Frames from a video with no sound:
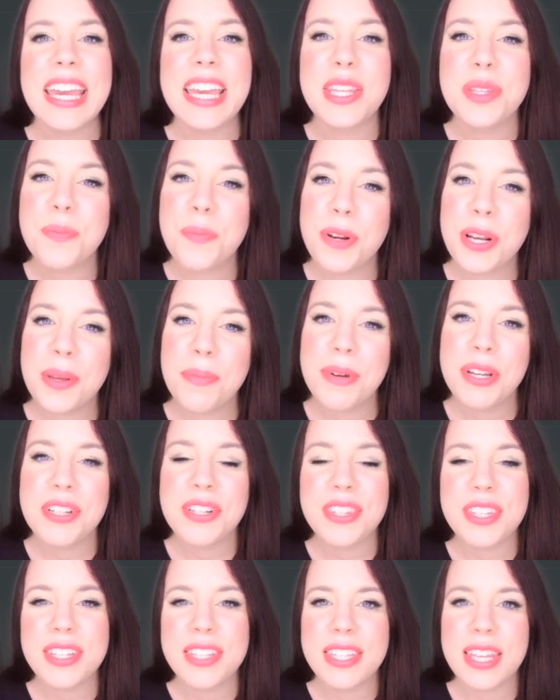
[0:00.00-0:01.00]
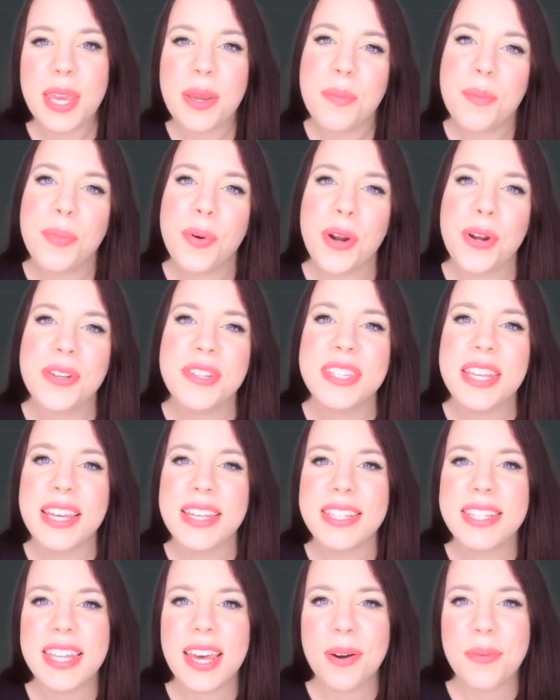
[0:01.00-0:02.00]
it's pretty much the same
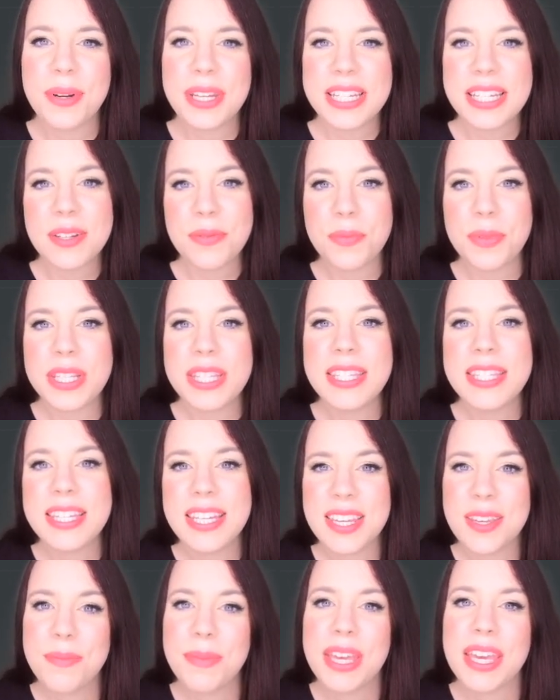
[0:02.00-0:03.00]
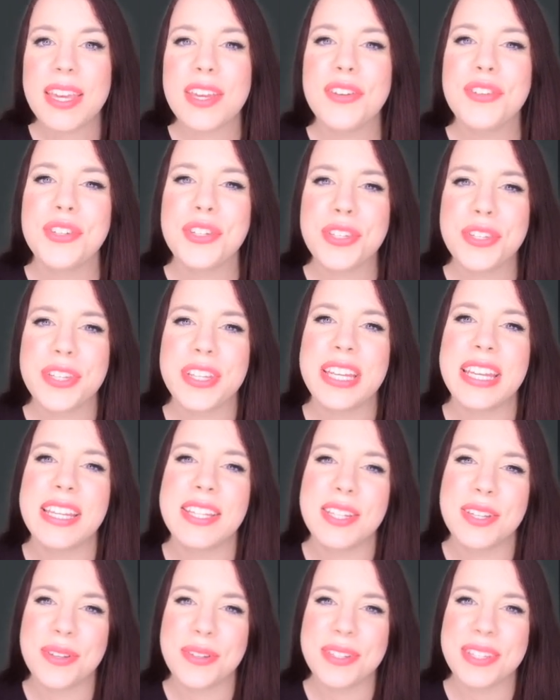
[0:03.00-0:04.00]
process that we did with Steemit. You just need
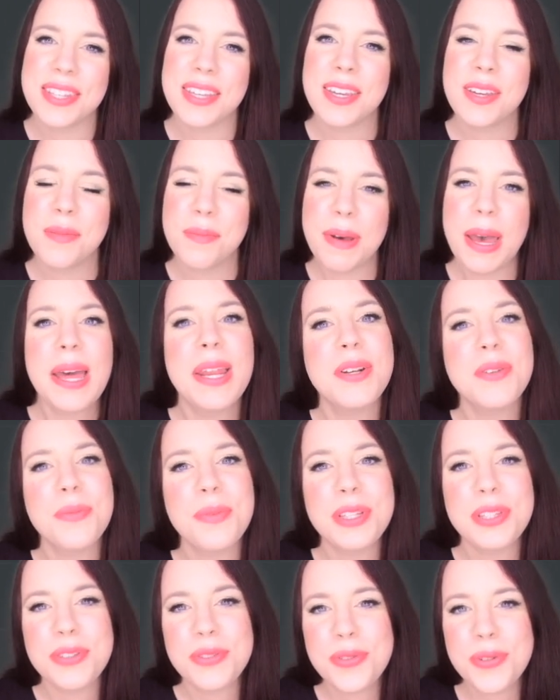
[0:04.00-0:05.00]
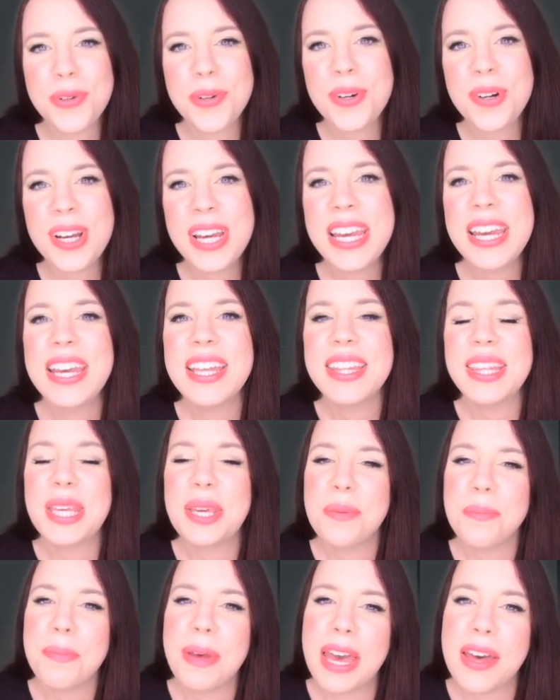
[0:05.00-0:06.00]
to use the command withdraw, the
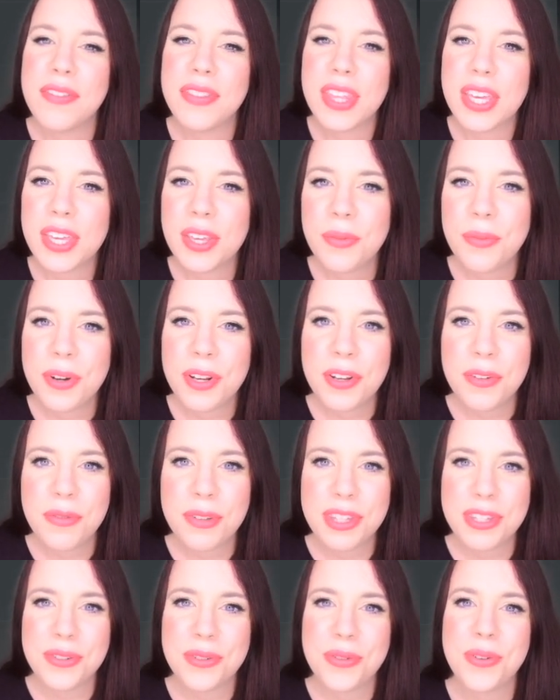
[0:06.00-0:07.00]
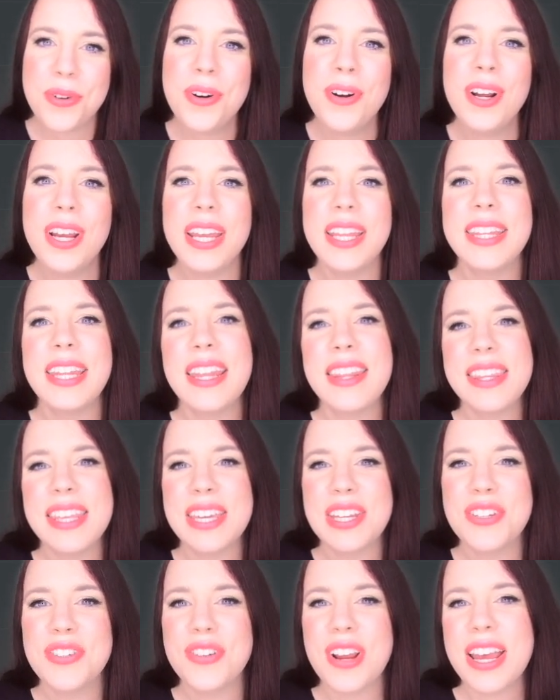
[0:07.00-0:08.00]
amount that you want to withdraw, and then the
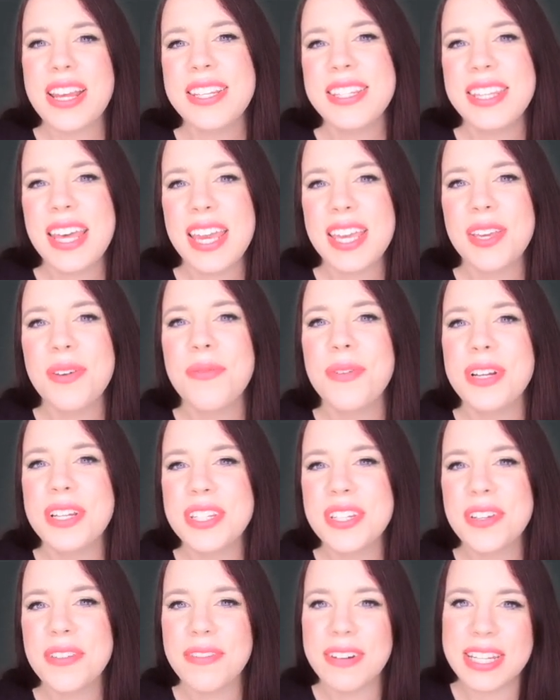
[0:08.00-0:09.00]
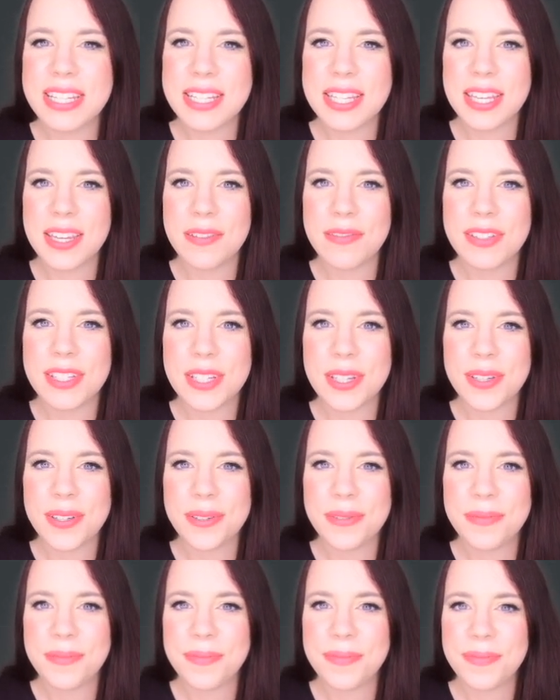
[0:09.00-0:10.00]
address that you want to receive to.
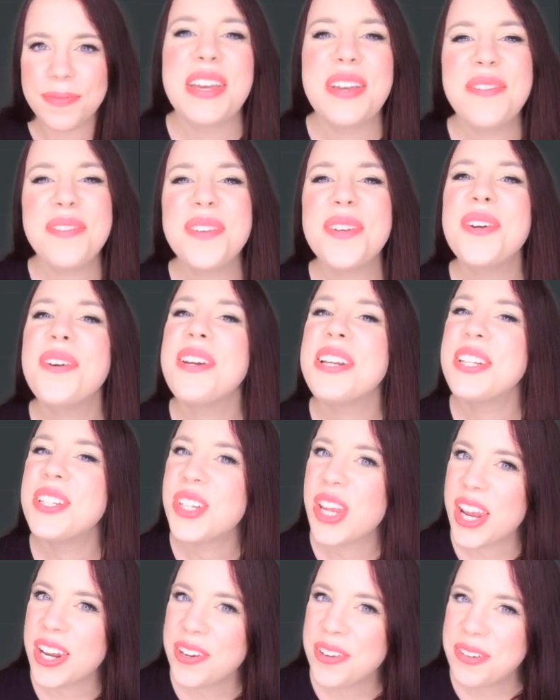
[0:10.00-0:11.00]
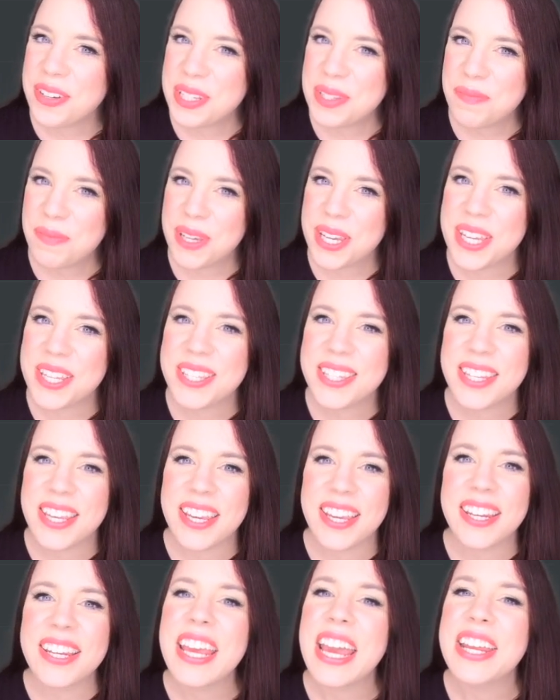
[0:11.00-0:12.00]
If you're a generous
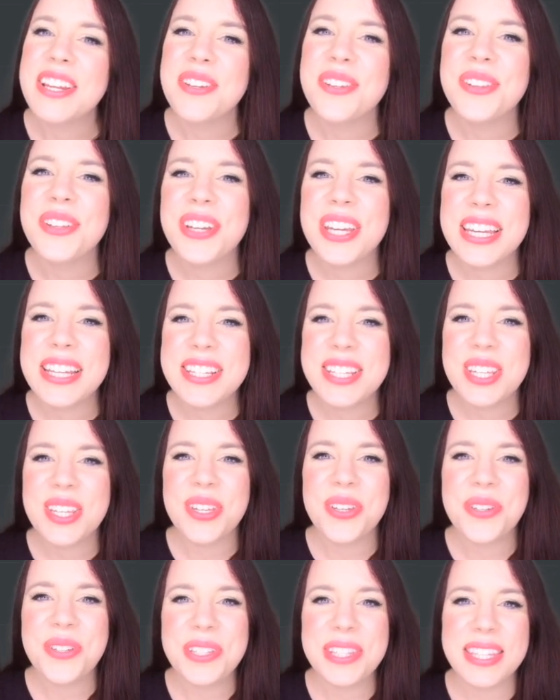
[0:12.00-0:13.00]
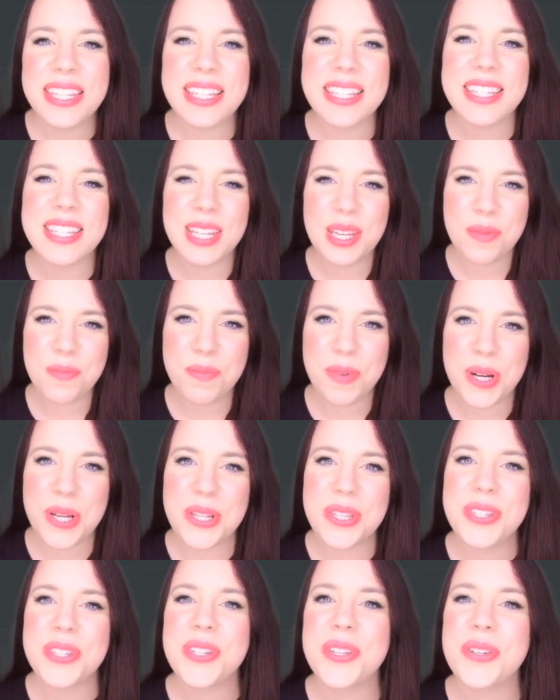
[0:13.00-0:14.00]
person and you're looking to use these tip
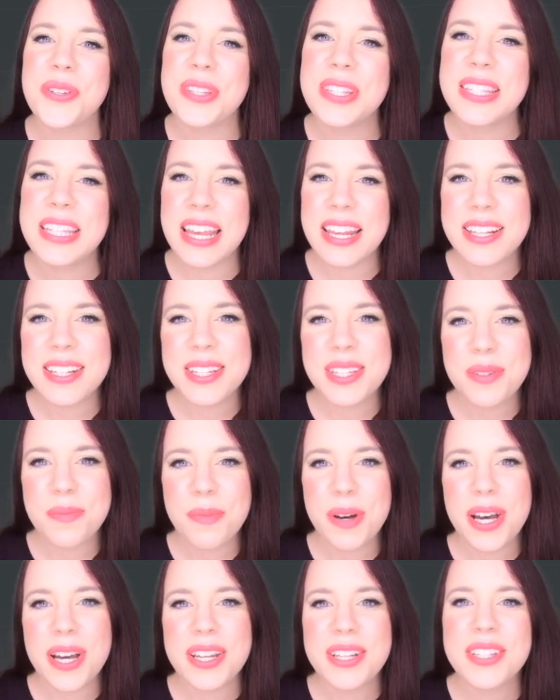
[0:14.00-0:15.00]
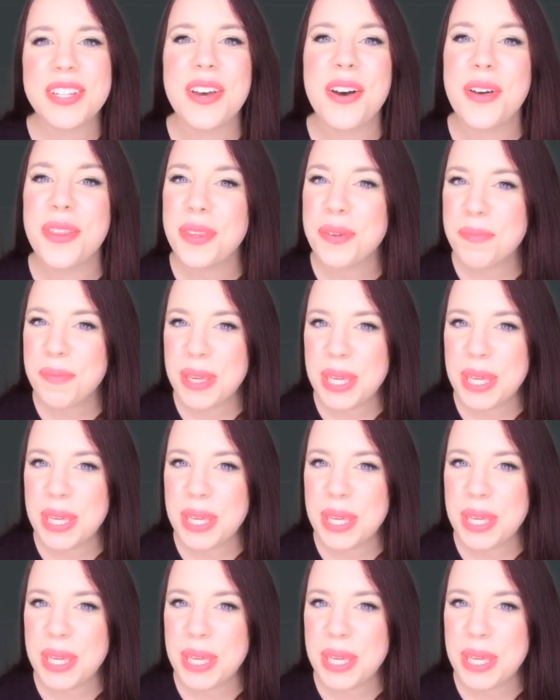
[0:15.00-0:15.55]
bots to send smart to other